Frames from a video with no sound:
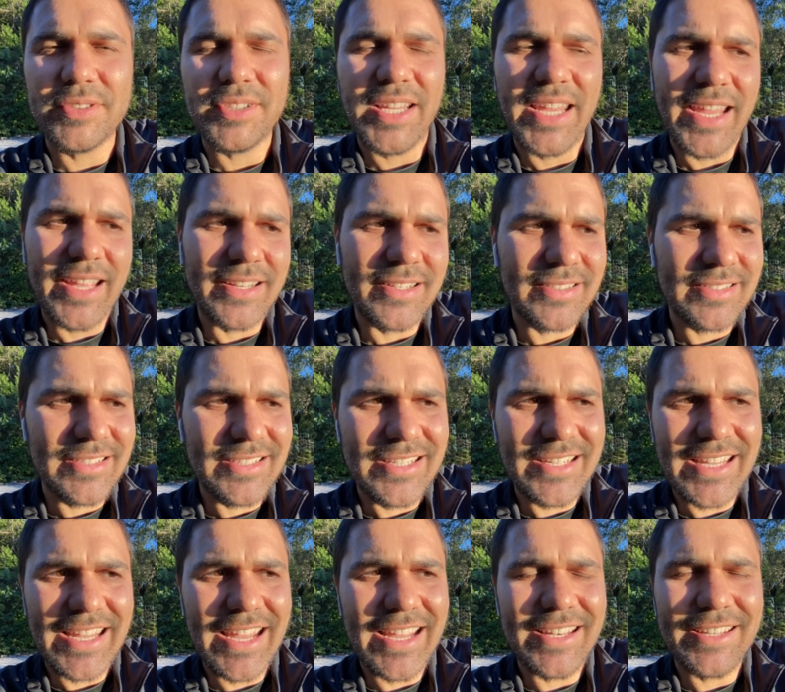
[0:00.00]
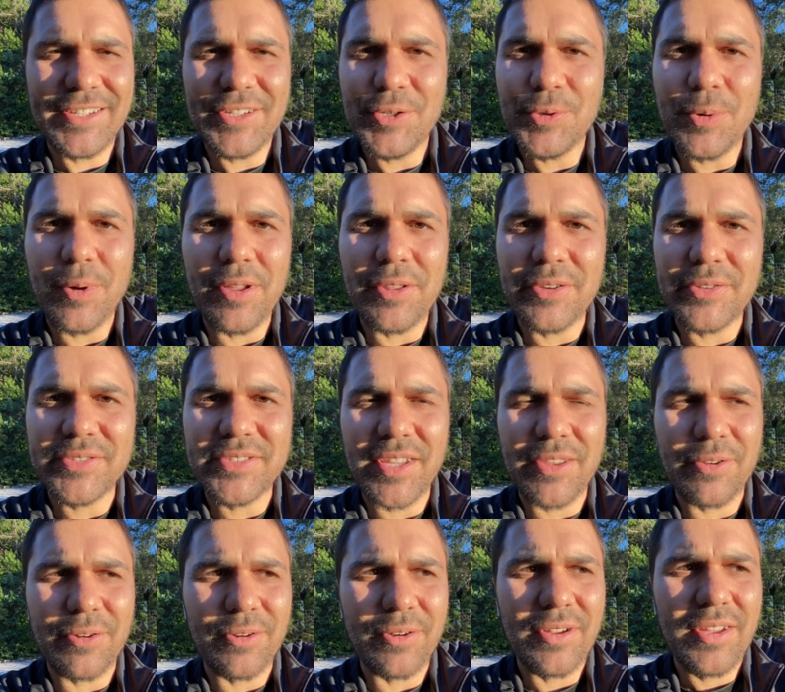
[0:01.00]
You can't do all those
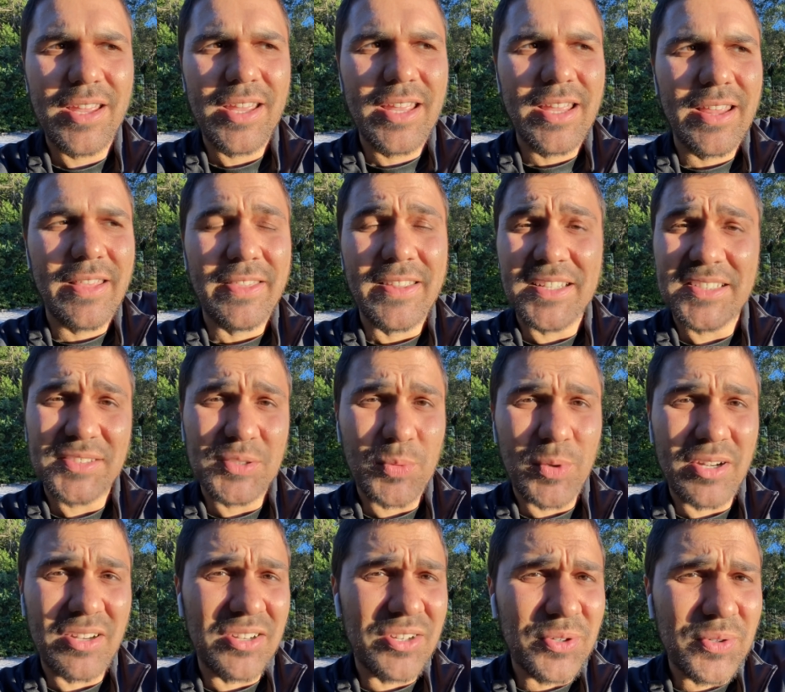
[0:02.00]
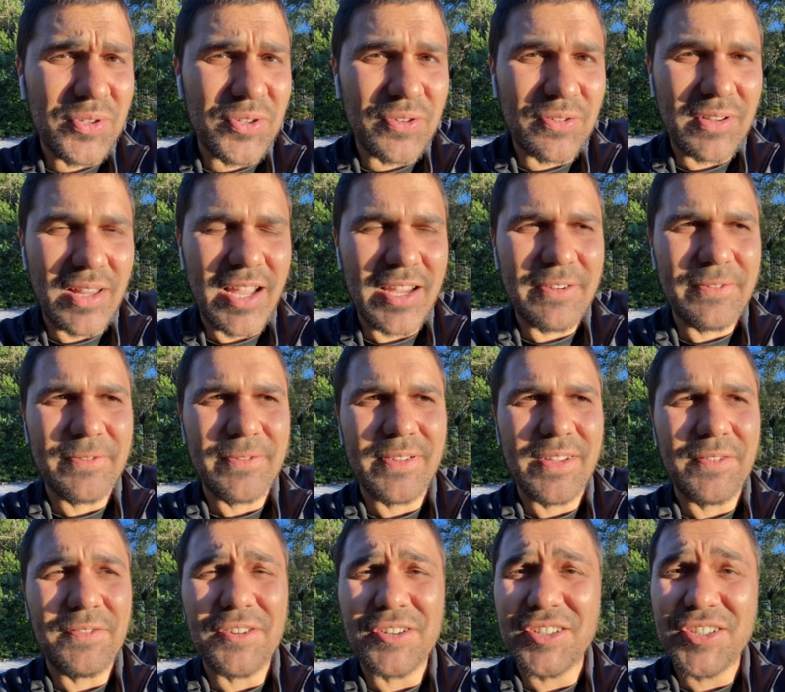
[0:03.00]
other things you want to do in your life
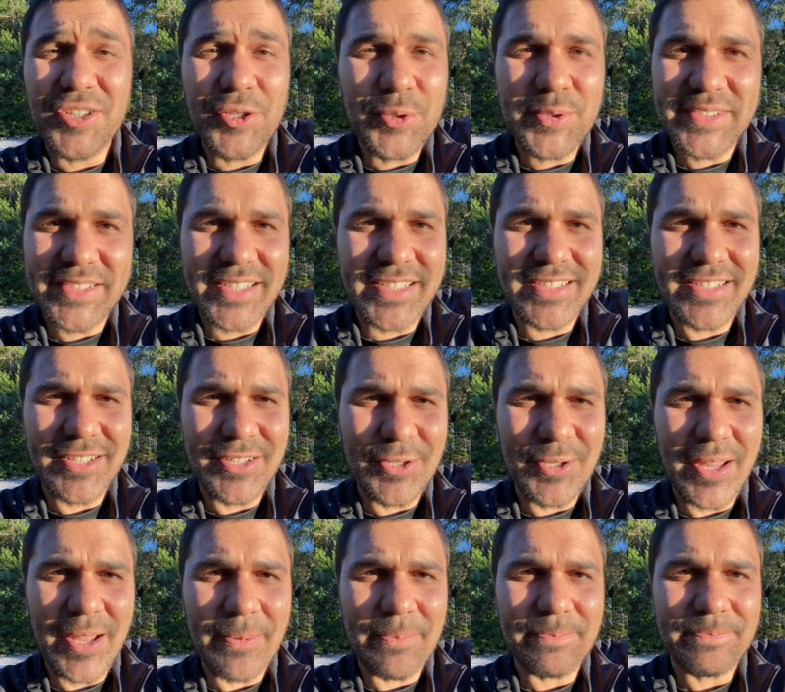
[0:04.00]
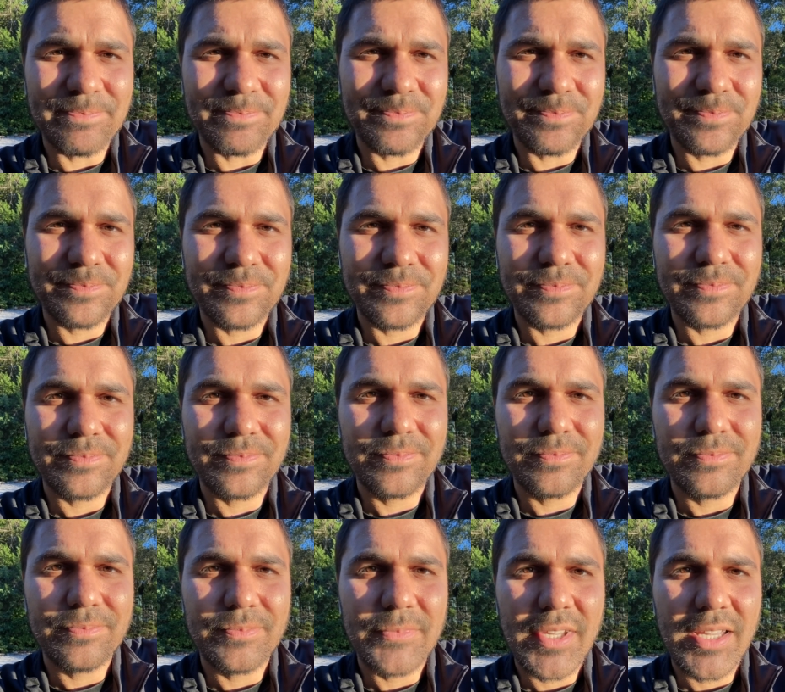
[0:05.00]
if you're too sick to do them.
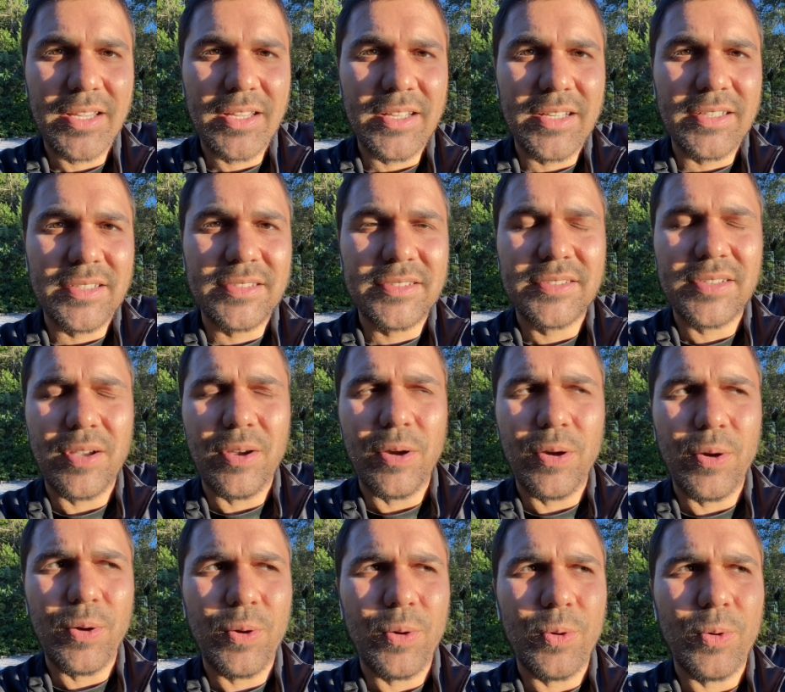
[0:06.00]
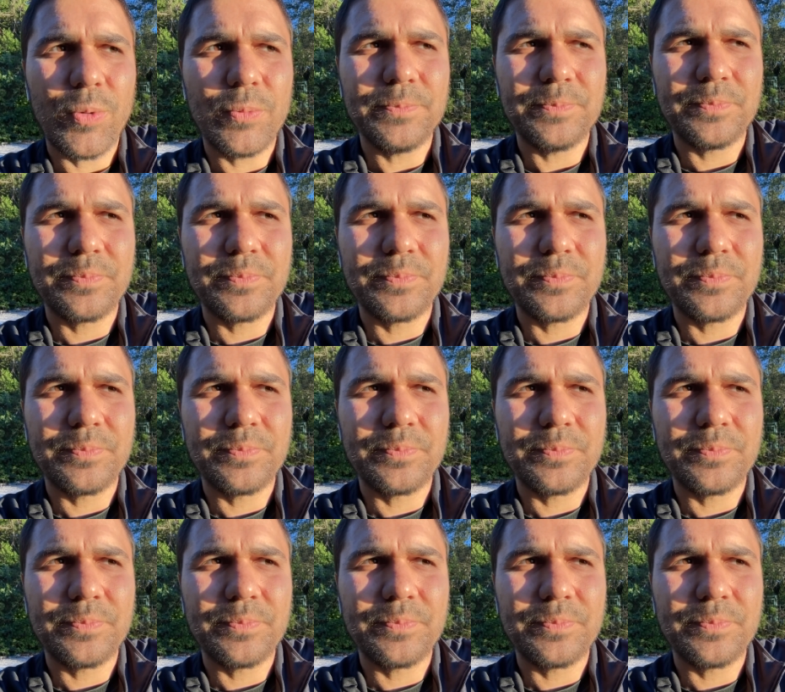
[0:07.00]
So